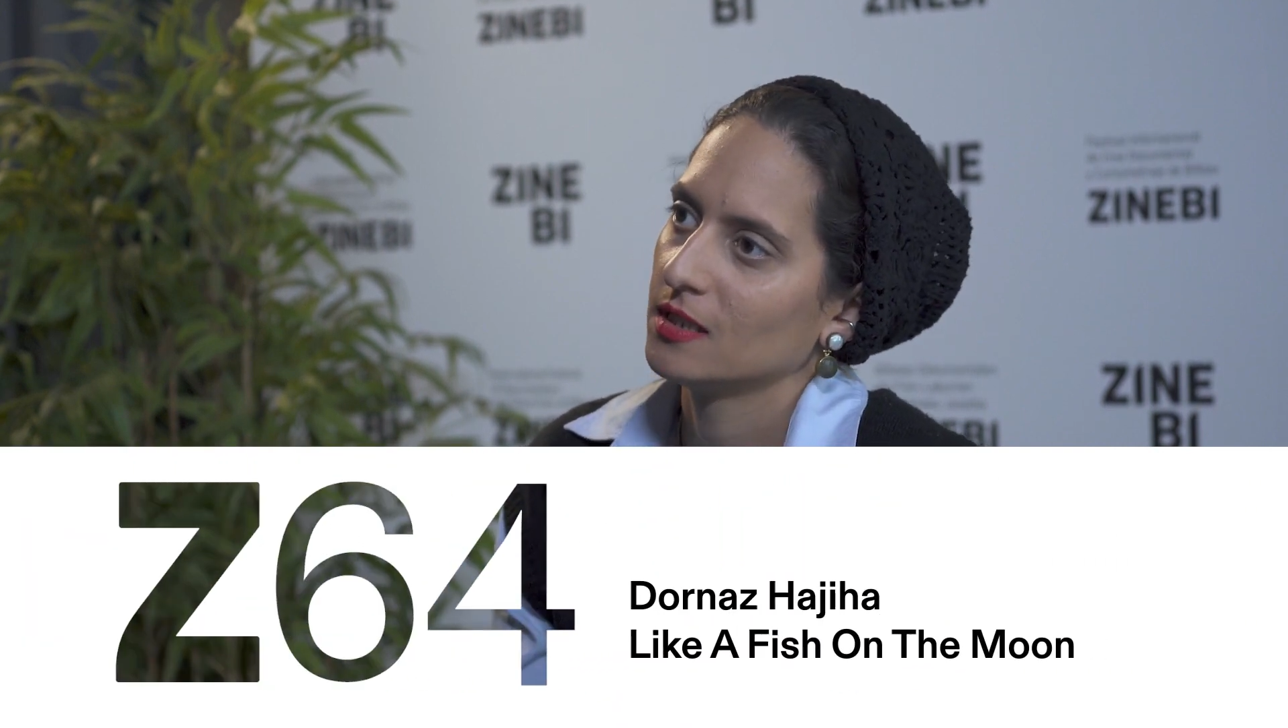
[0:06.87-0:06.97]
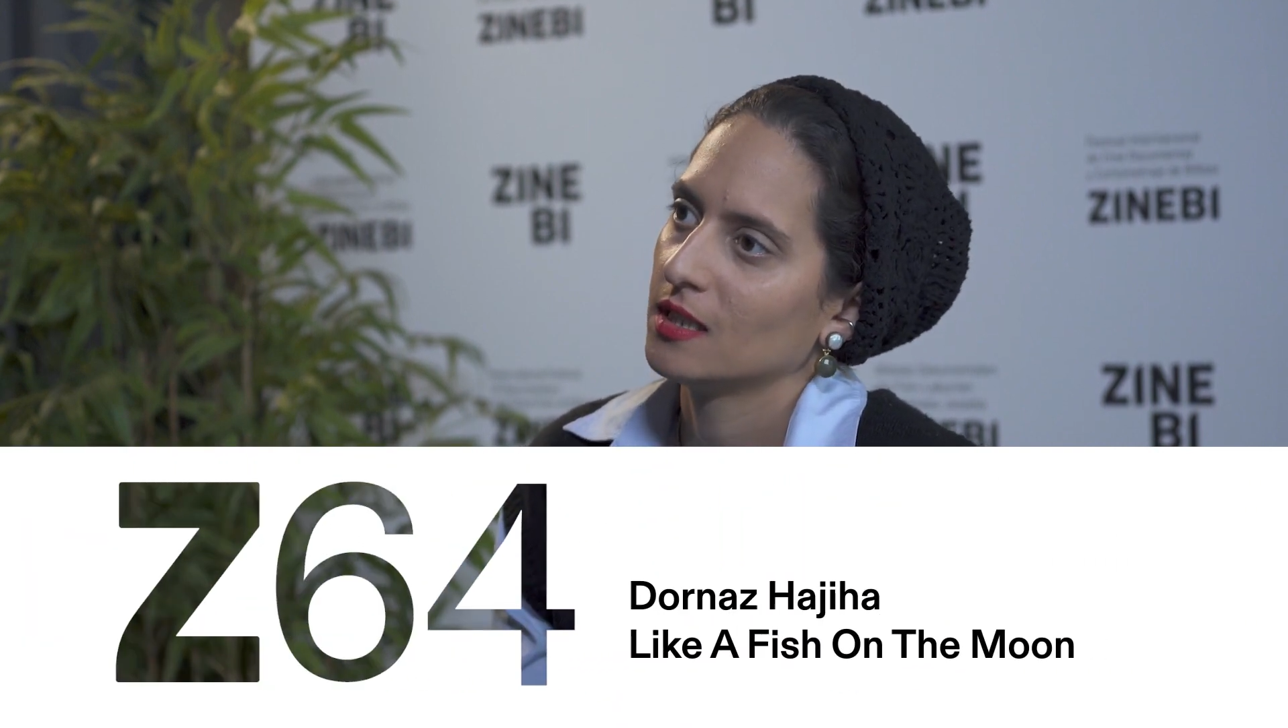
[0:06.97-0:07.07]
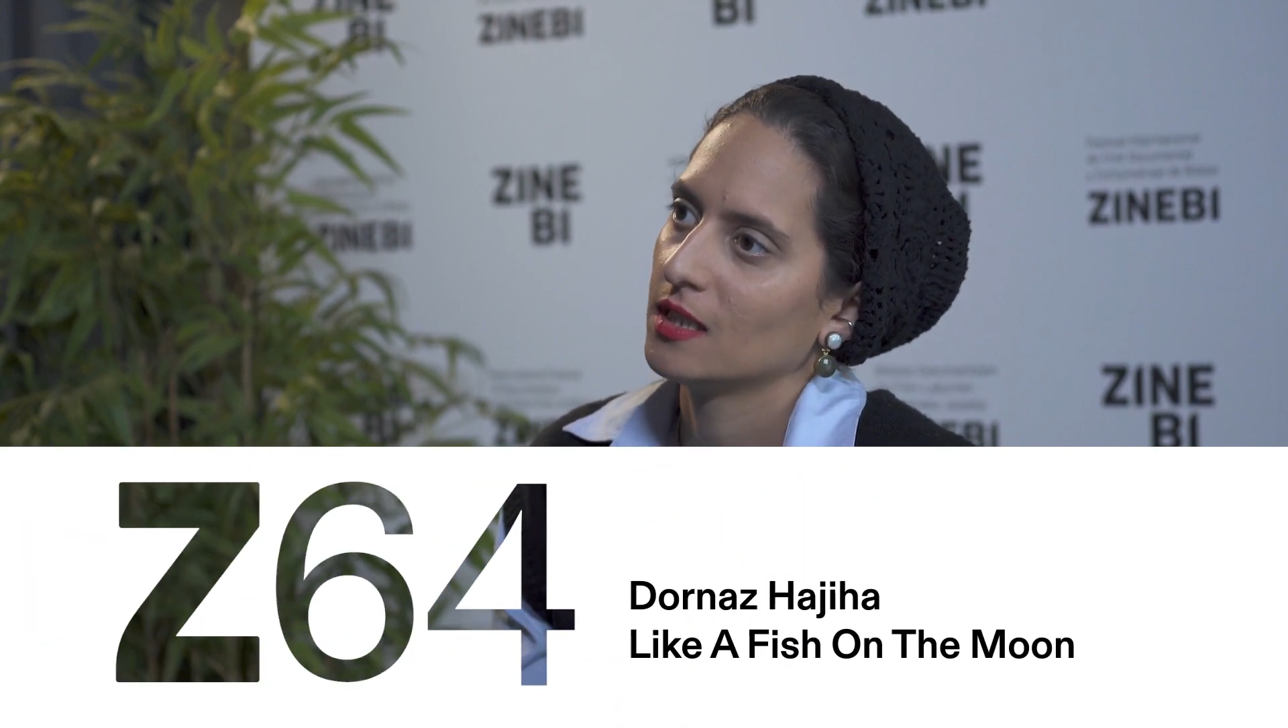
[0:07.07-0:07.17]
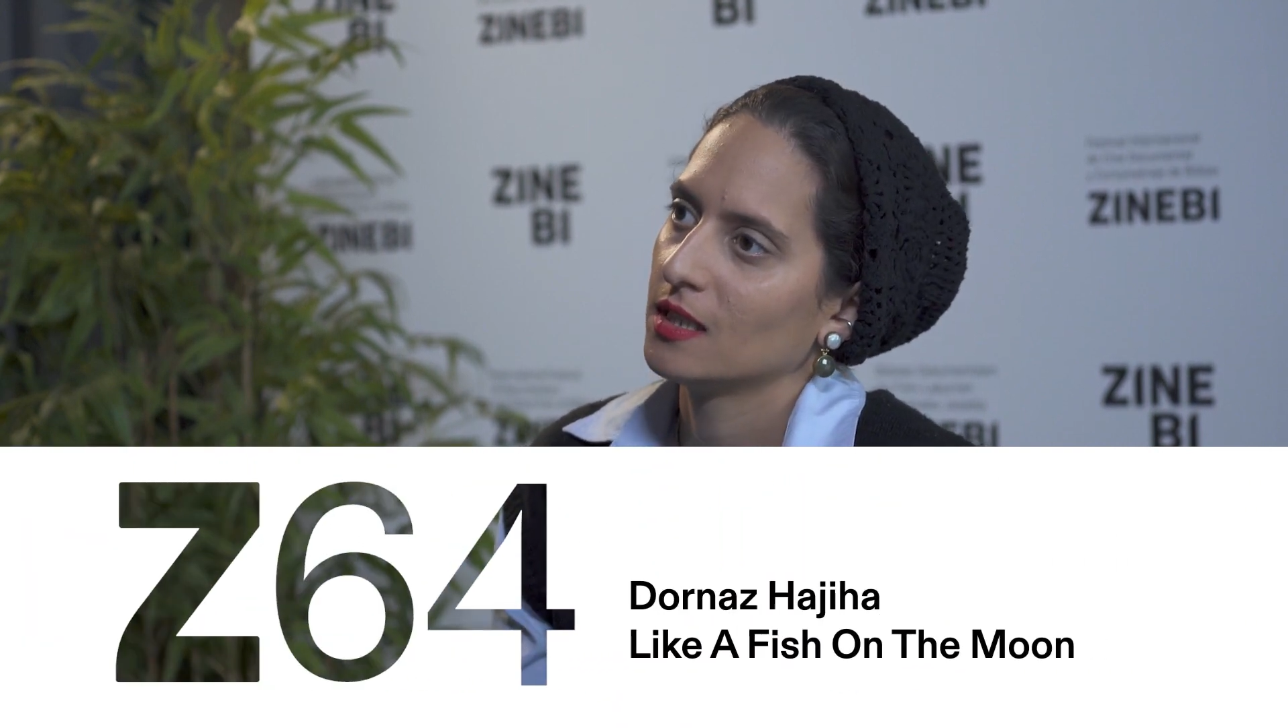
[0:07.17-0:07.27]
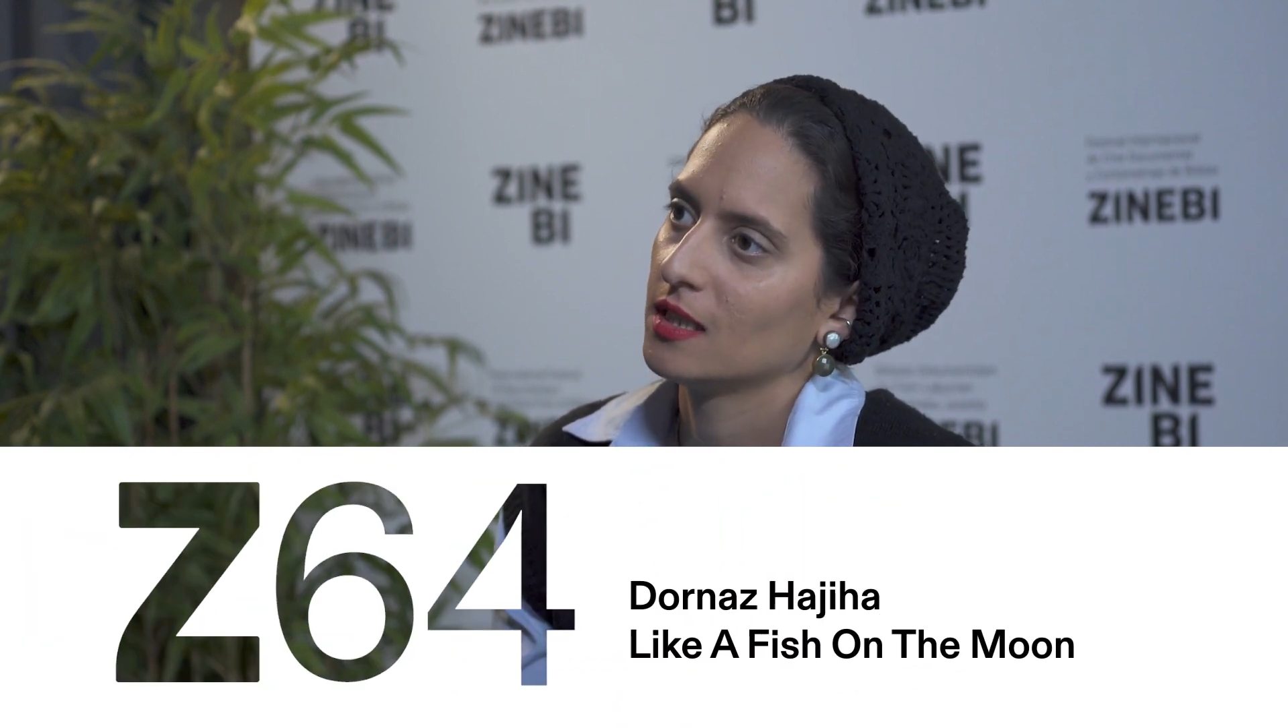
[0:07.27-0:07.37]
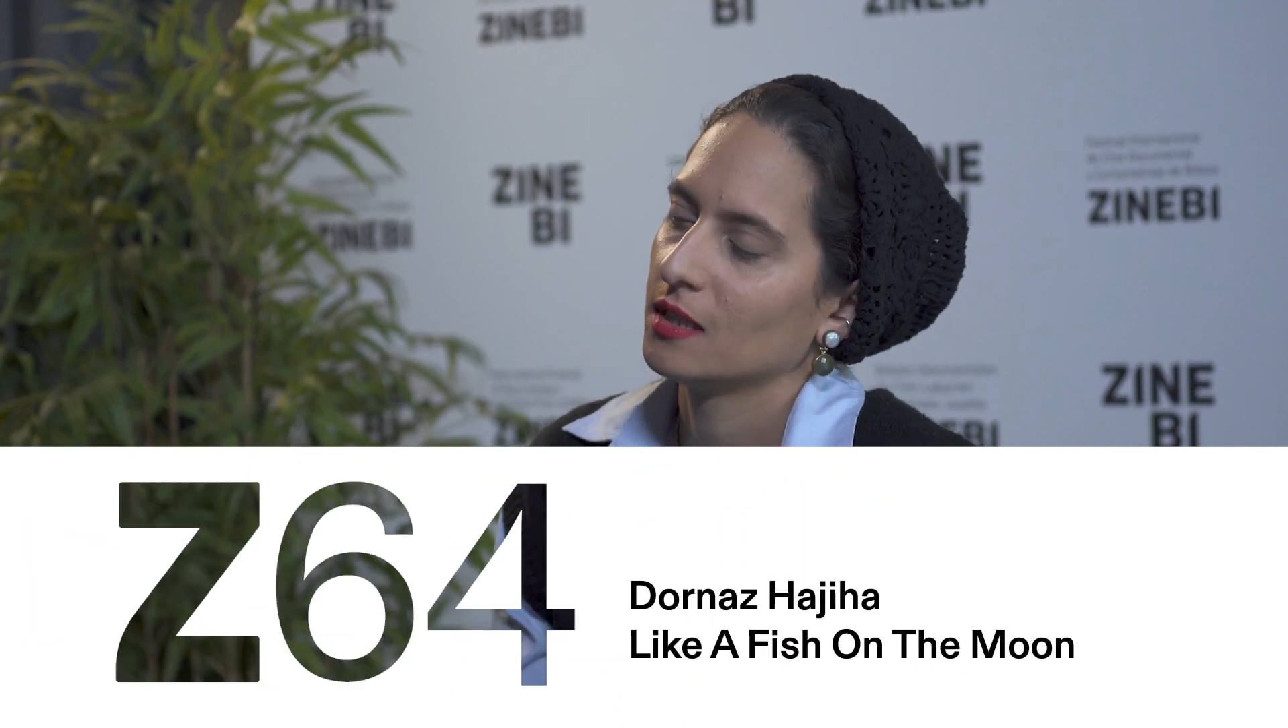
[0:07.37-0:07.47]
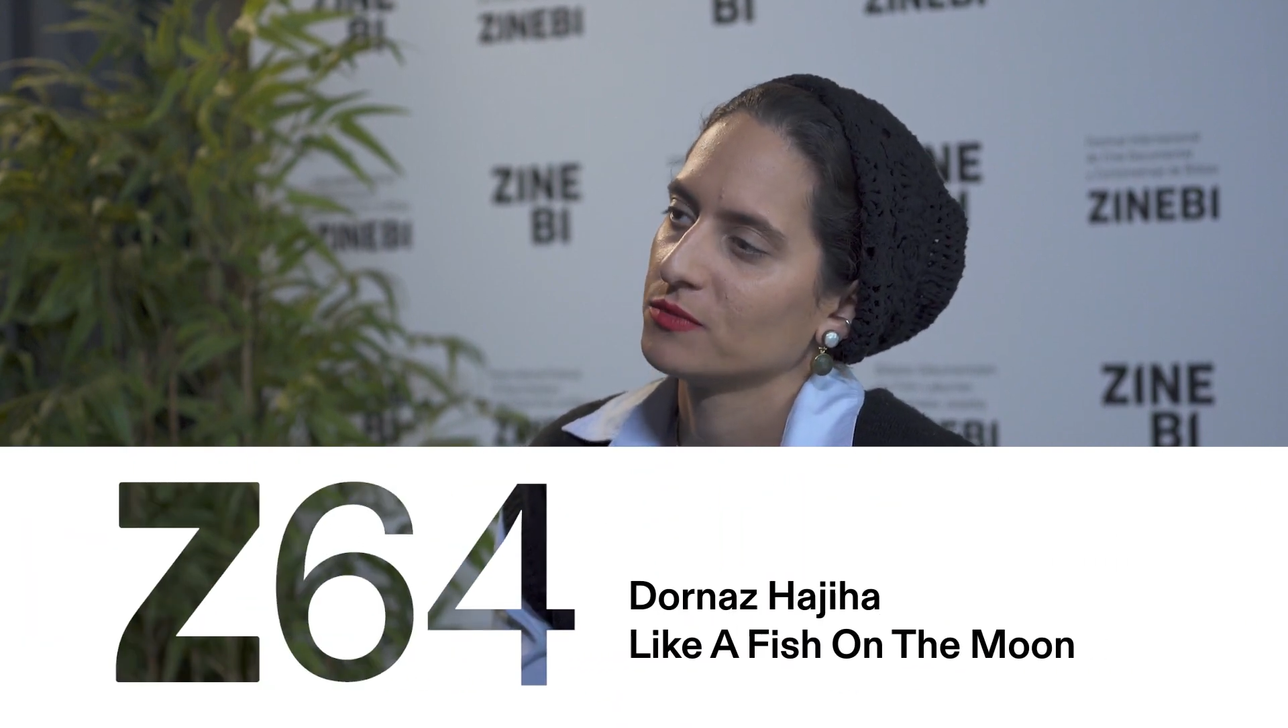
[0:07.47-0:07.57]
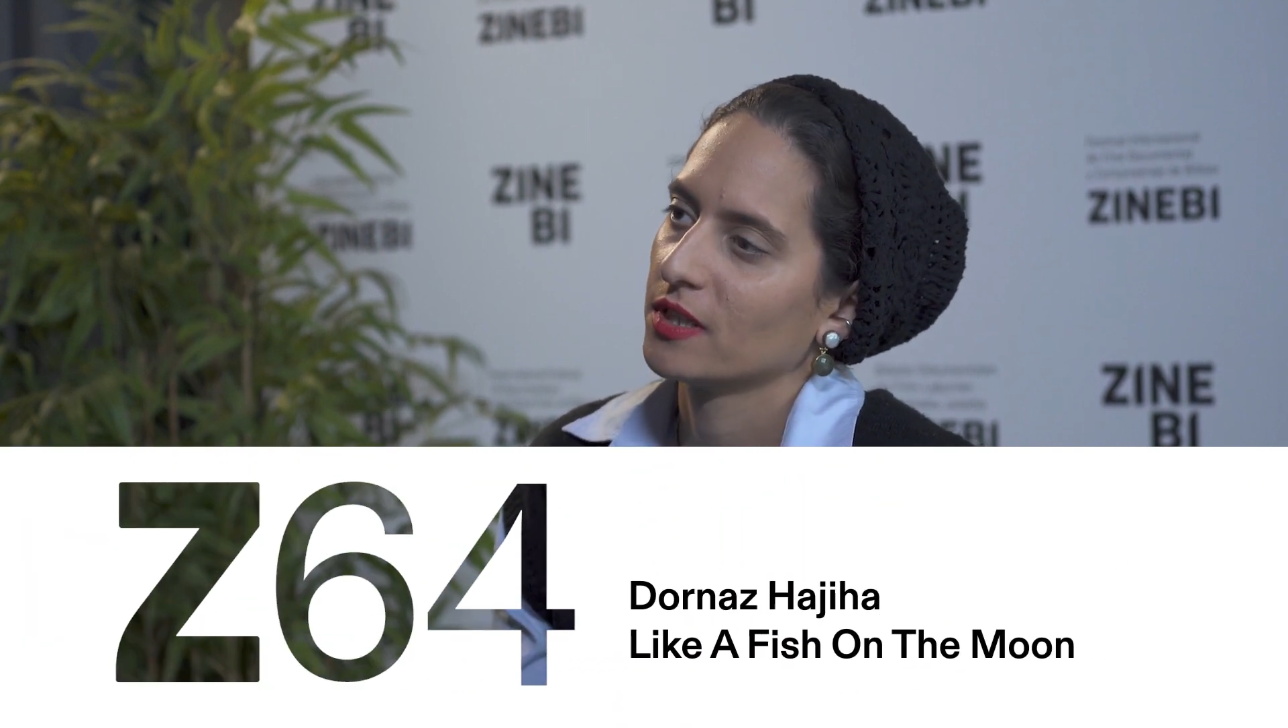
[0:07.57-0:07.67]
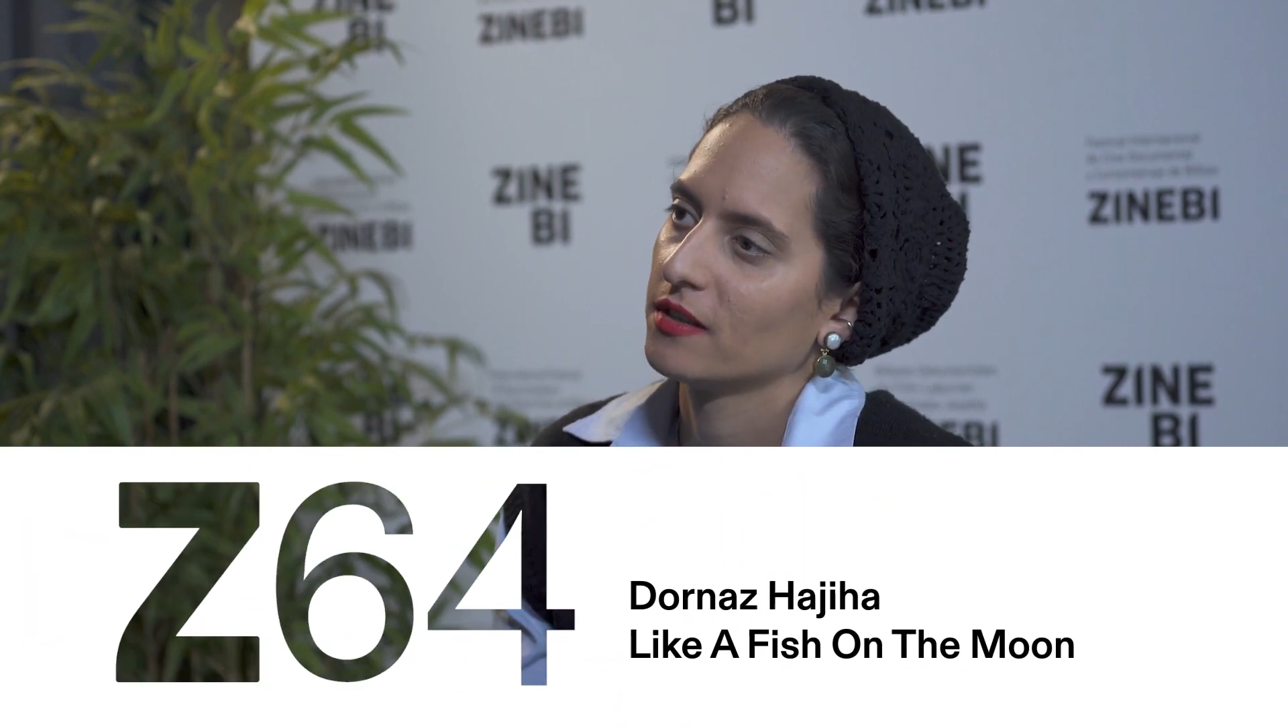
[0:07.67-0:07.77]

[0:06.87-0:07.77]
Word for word: Uh, I'm the